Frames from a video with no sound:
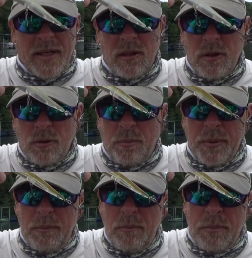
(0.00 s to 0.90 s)
a little
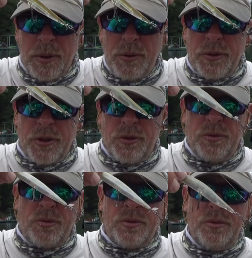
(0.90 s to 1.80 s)
blue
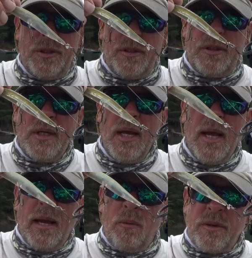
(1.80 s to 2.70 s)
hue to it.
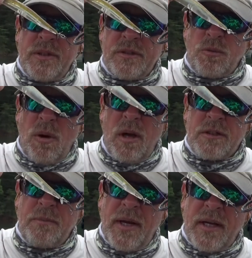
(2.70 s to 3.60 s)
And when this
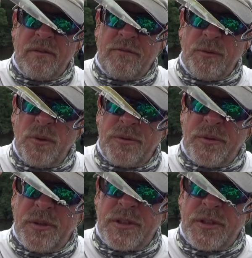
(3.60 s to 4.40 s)
rocks back and forth or it